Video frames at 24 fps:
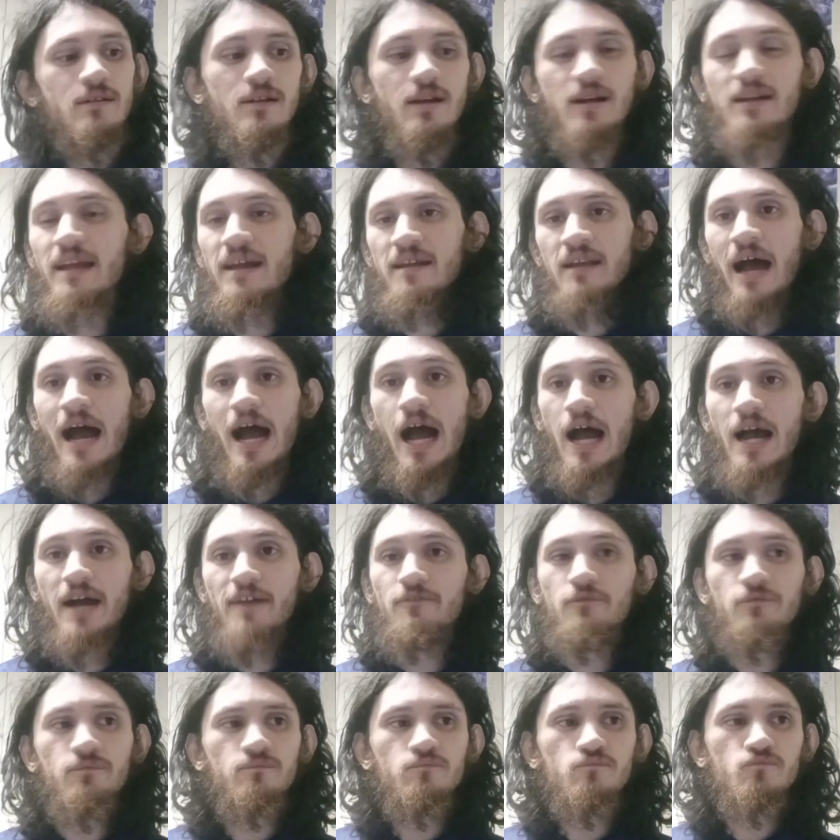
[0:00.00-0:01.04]
again,
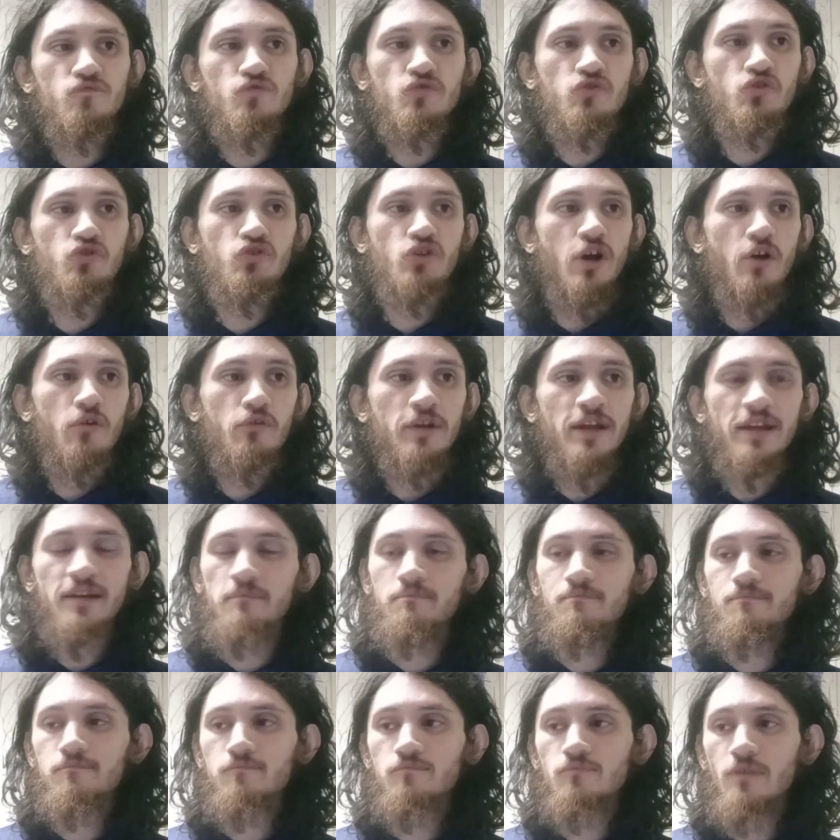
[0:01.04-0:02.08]
I've shown
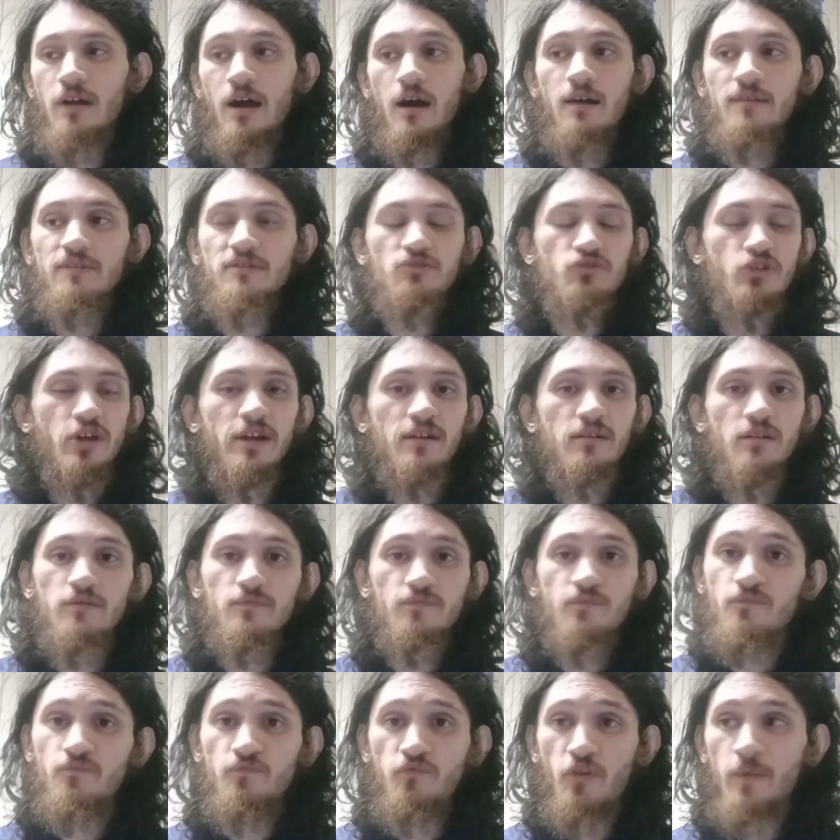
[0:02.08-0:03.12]
it on the
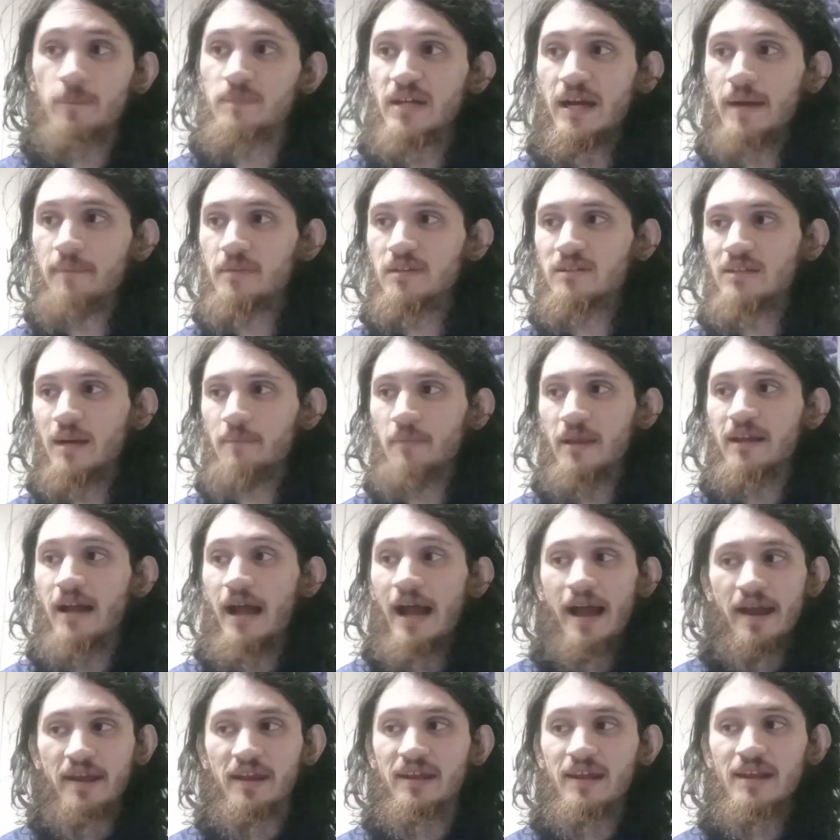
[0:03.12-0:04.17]
channel from time to time. Like,
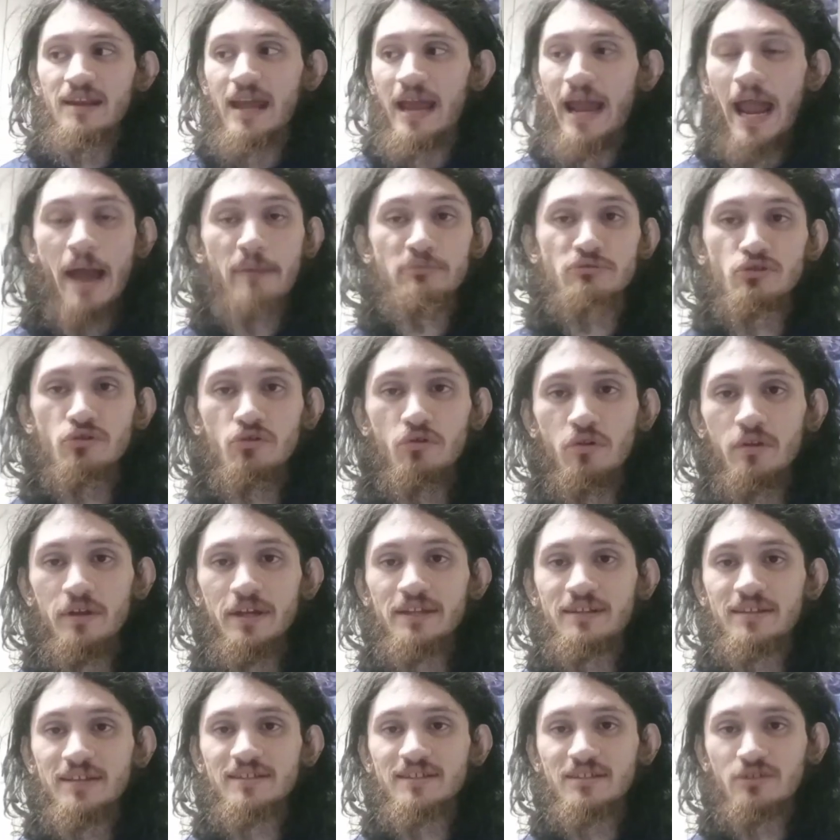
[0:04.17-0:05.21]
I can absolutely
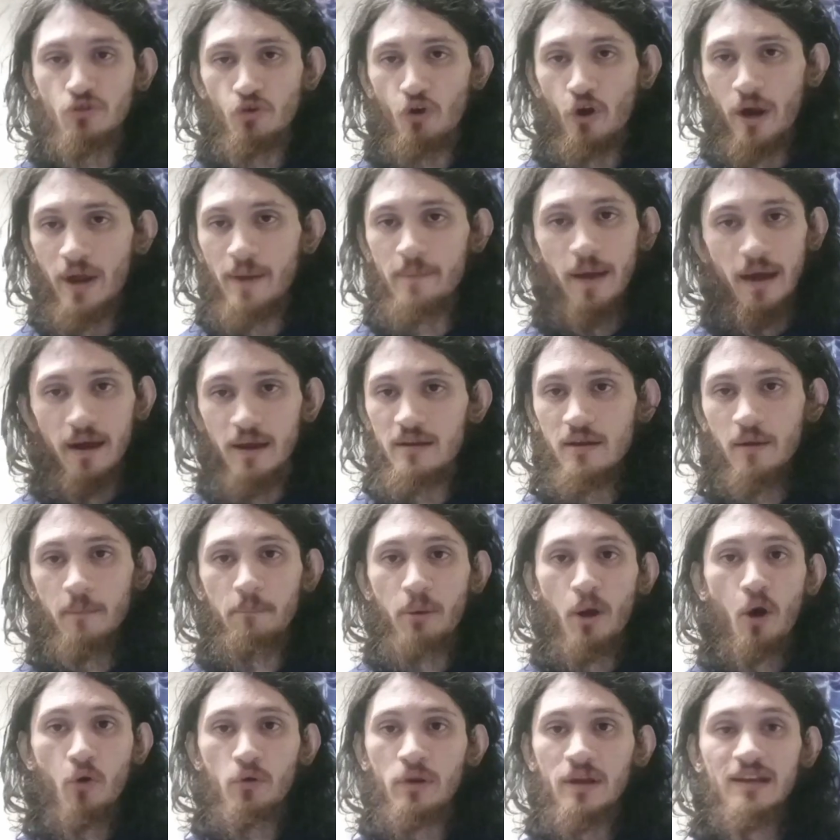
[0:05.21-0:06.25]
destroy an
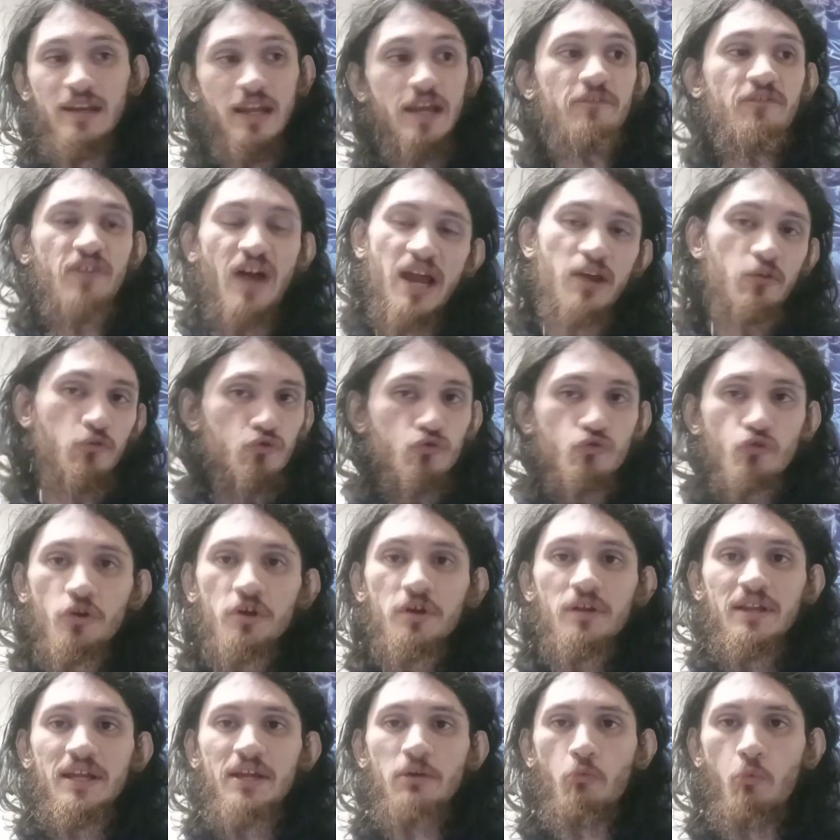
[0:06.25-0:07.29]
opponent if I
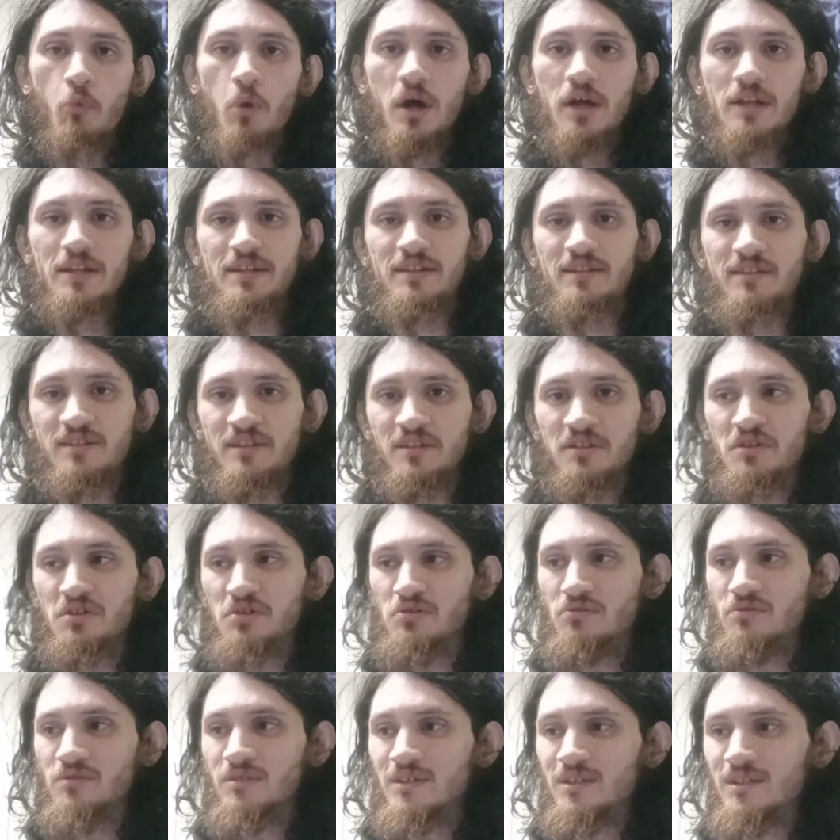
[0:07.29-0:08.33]
really wanted
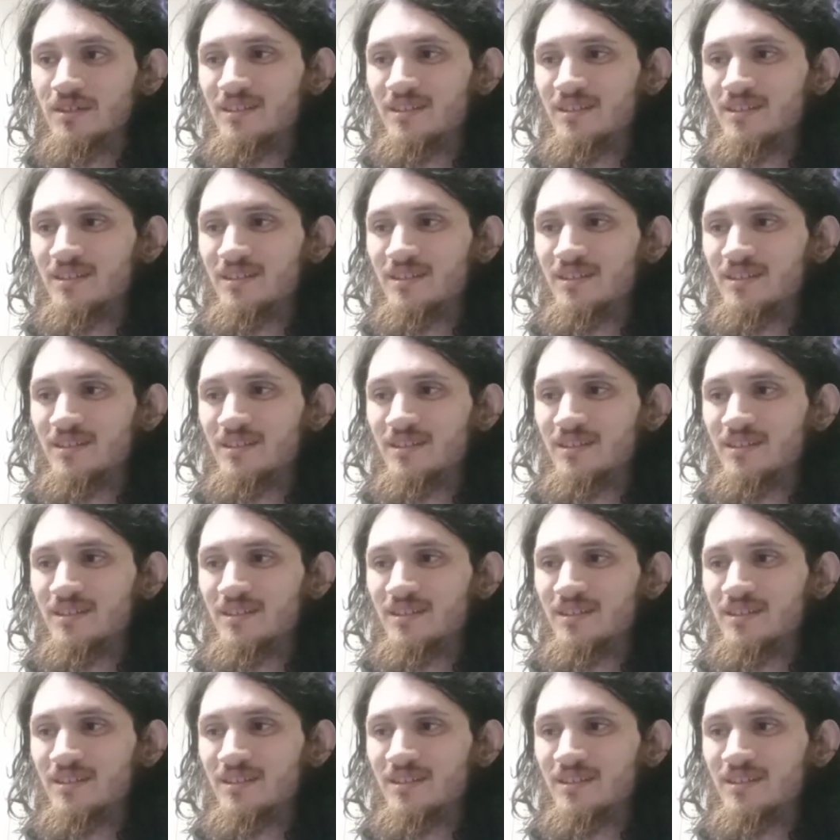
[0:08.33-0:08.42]
to.